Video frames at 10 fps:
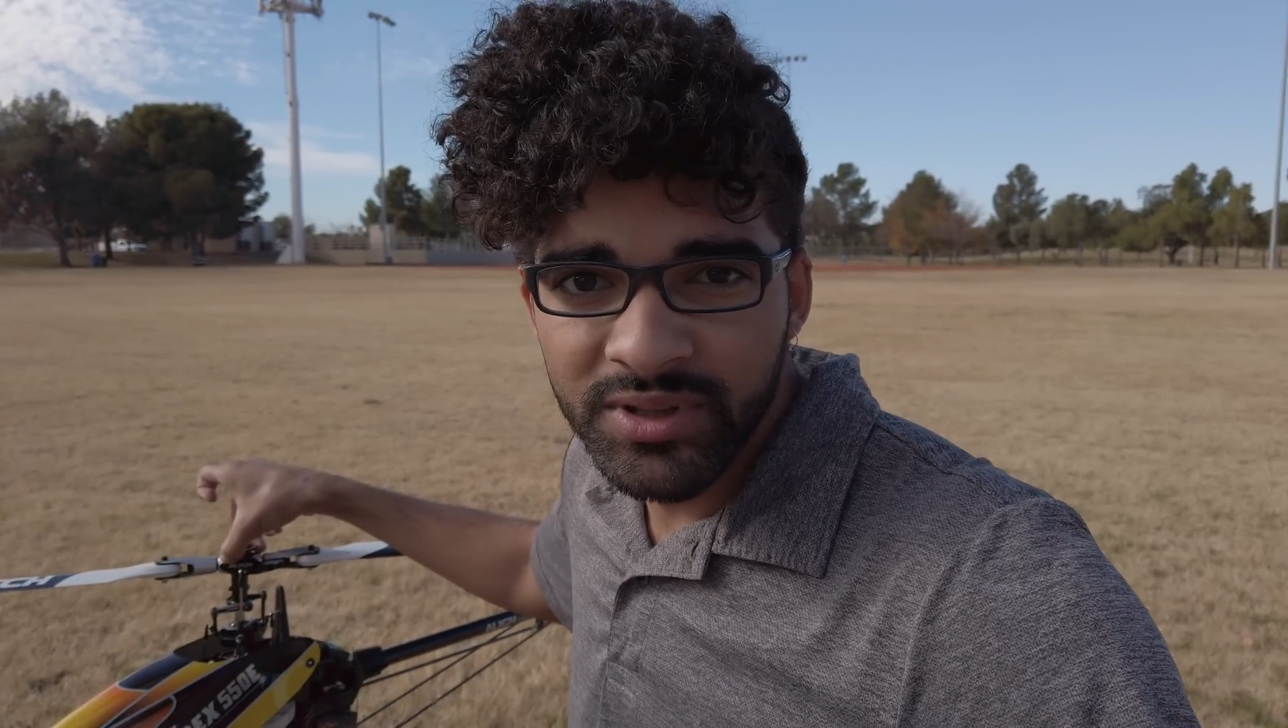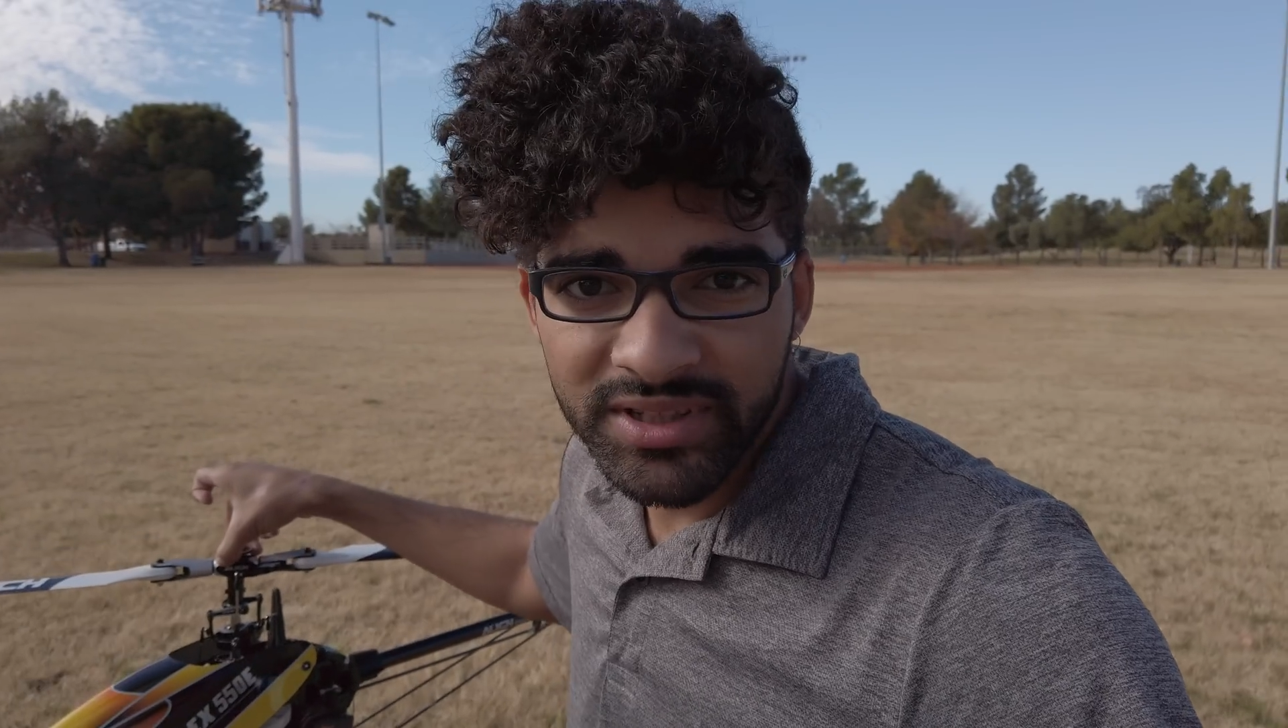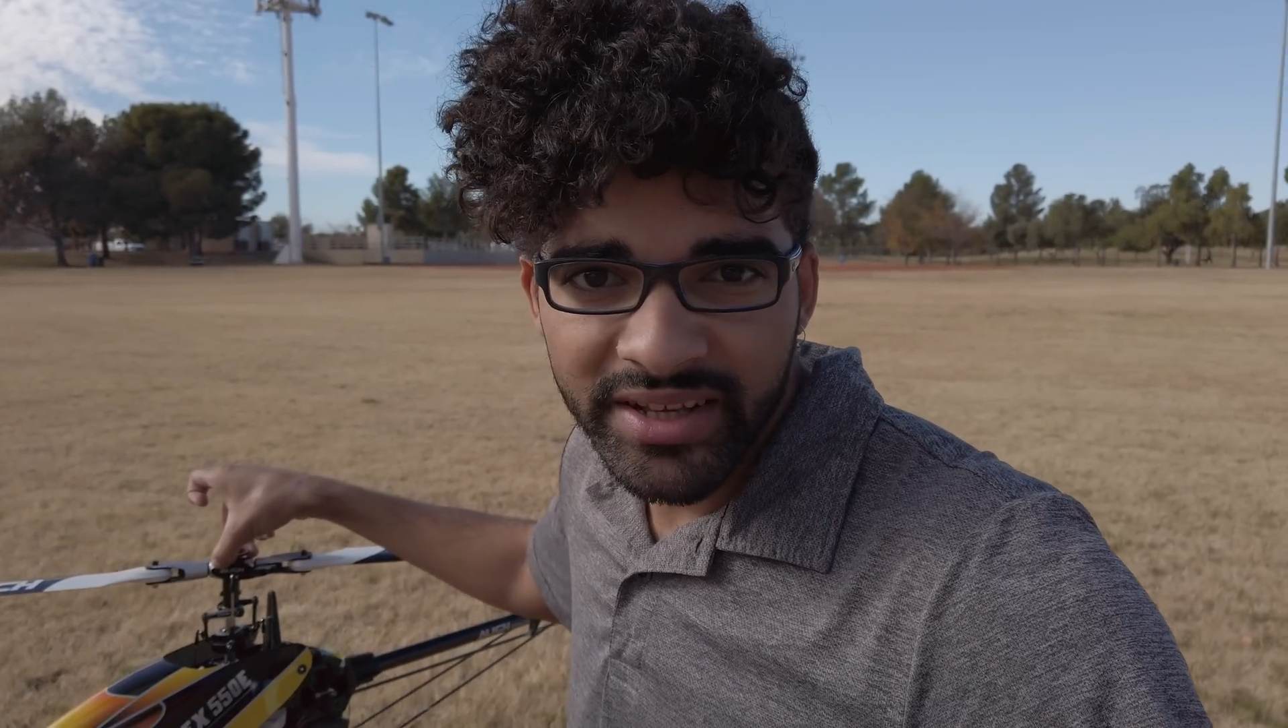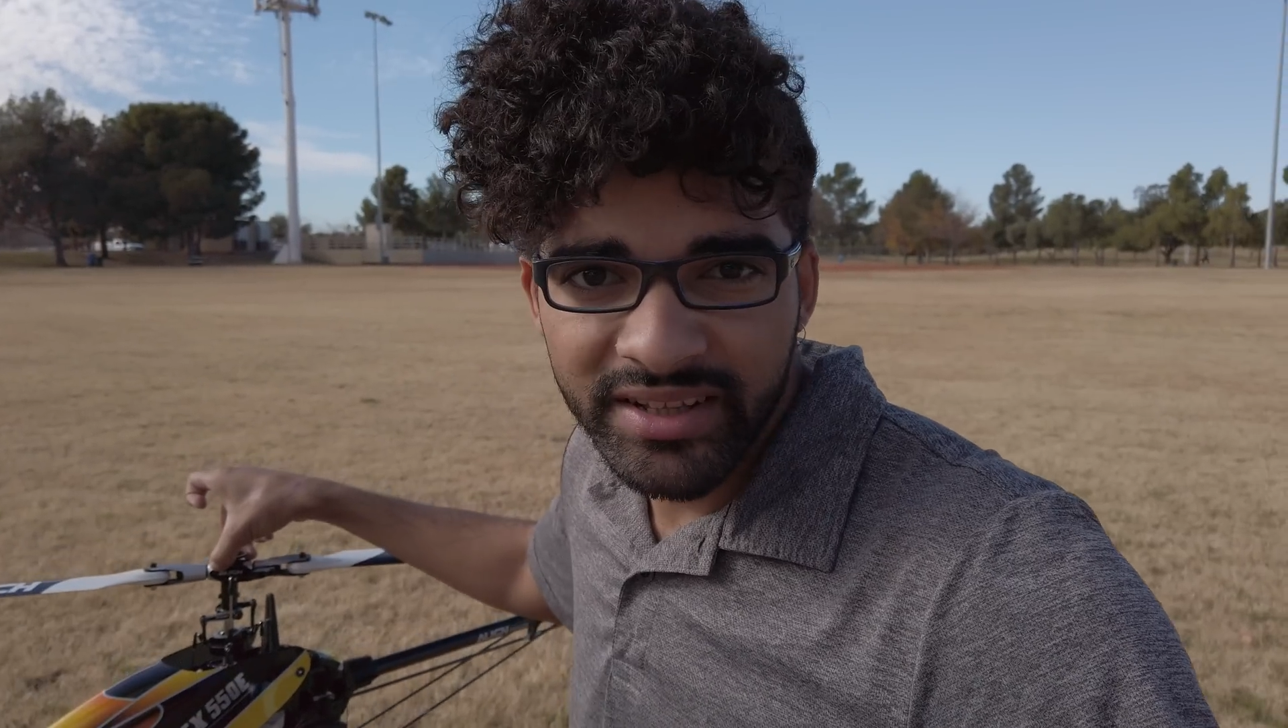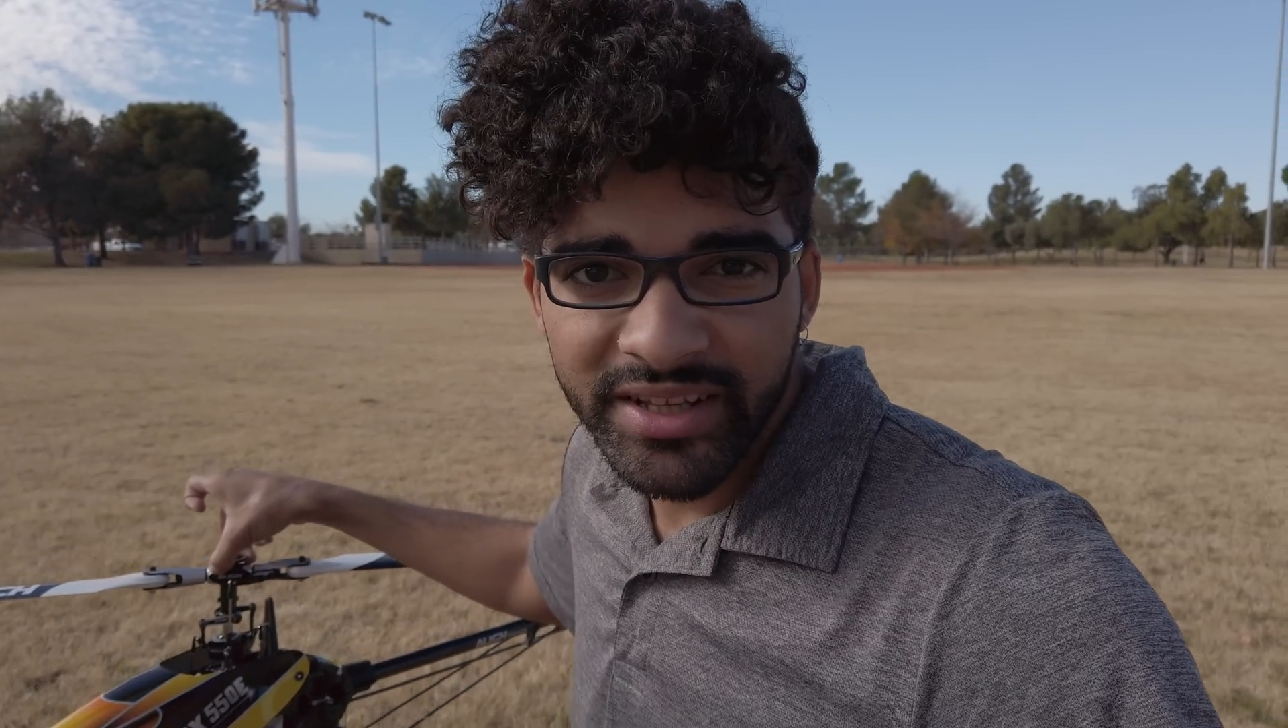
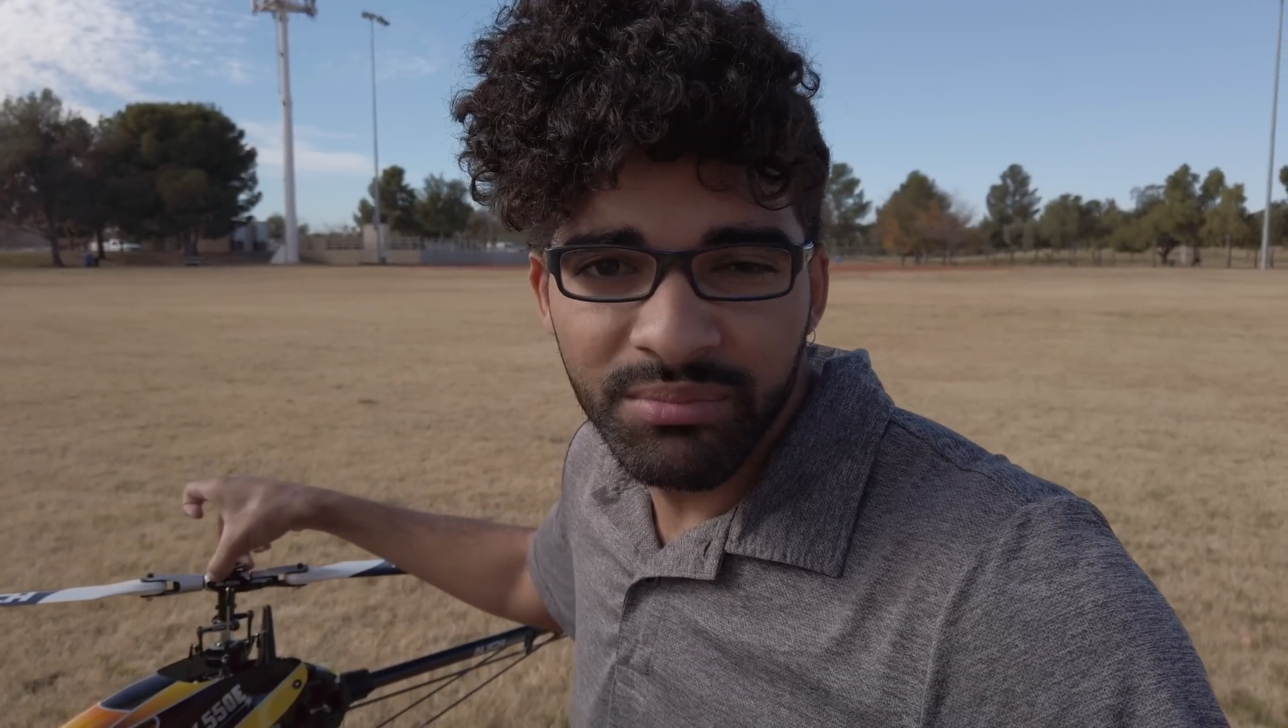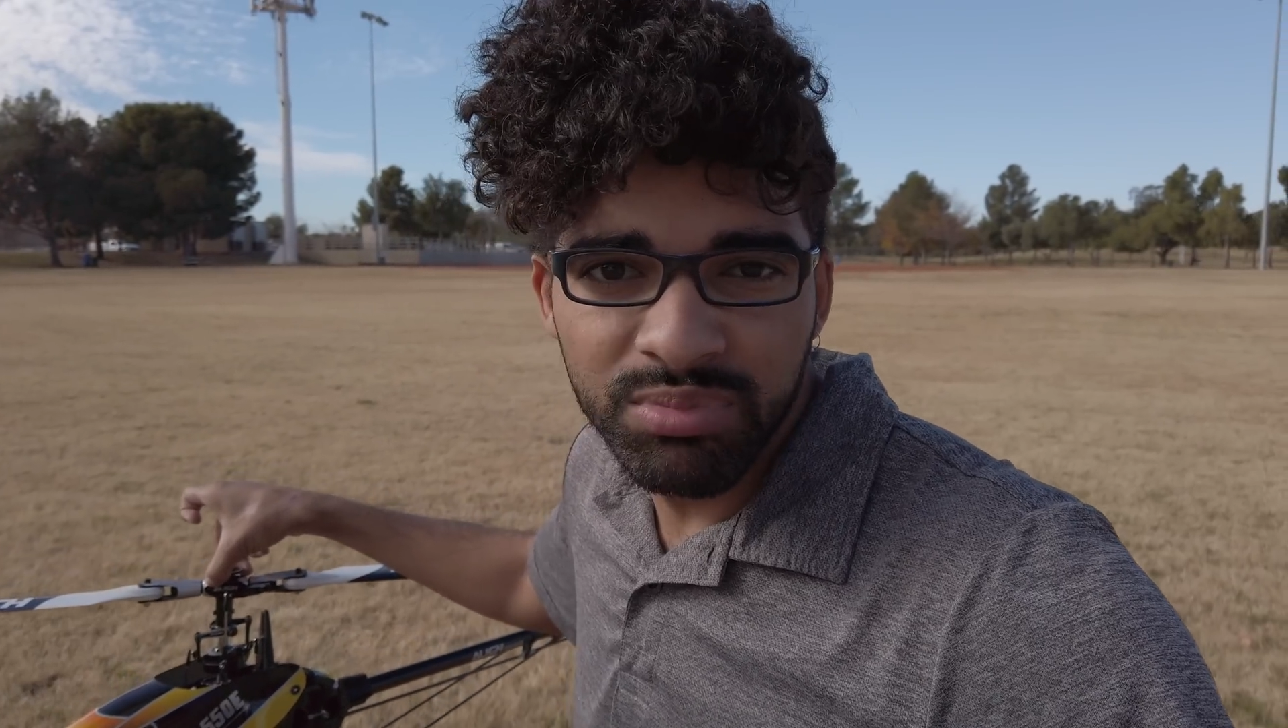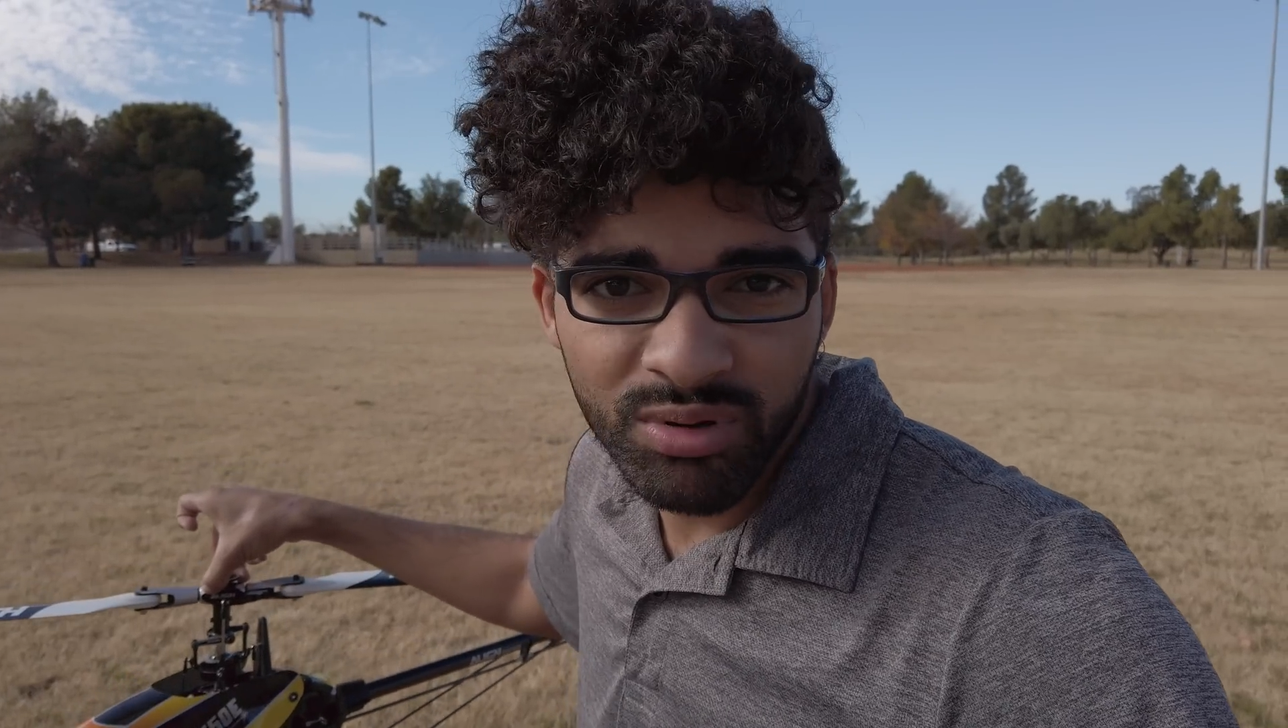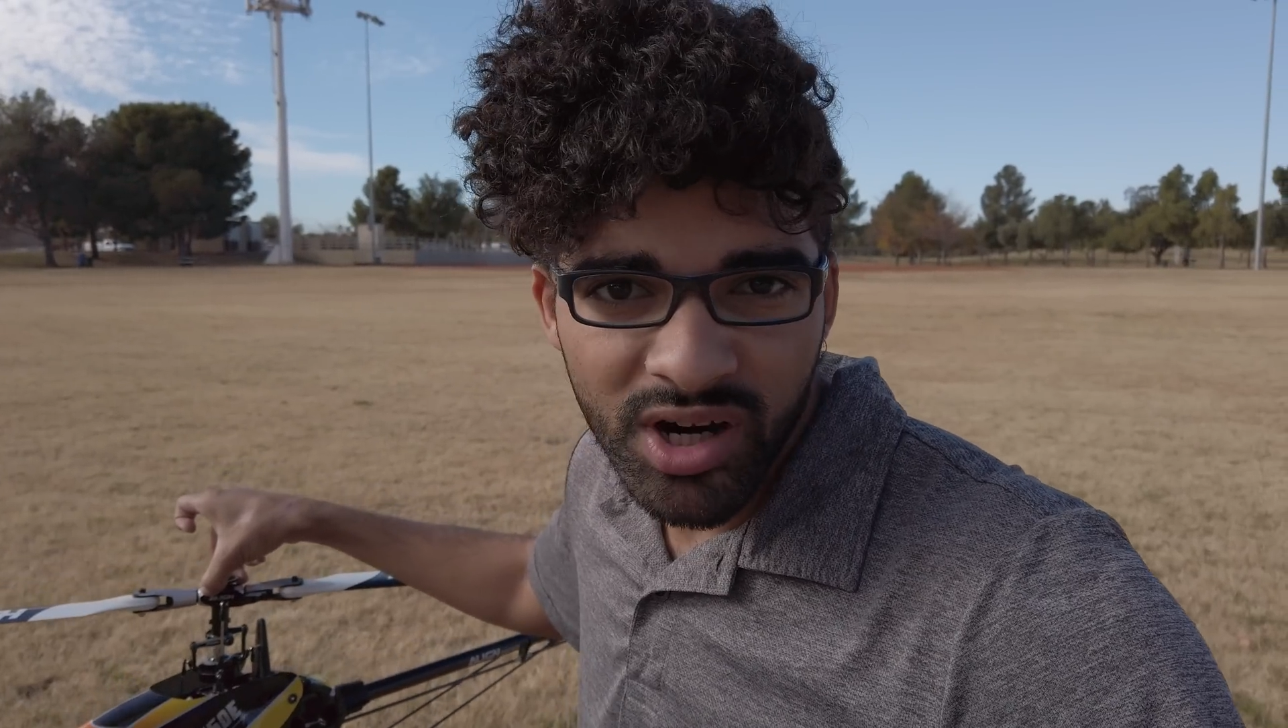Most likely it